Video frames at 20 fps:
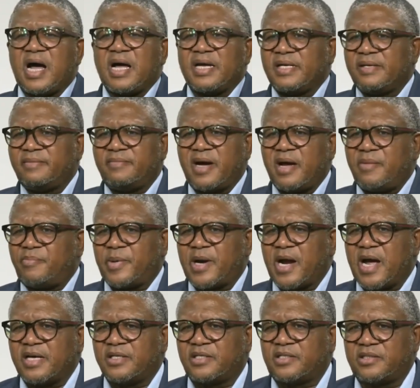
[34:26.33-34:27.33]
In my
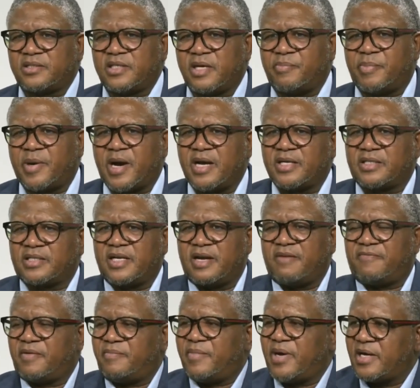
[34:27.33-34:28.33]
branch, a branch
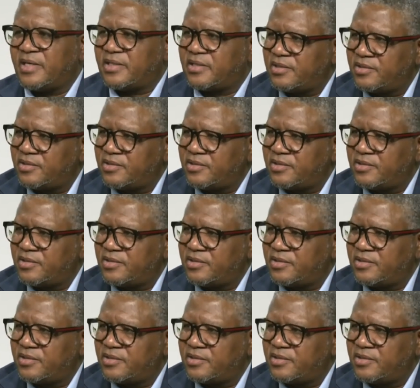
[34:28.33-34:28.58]
never met.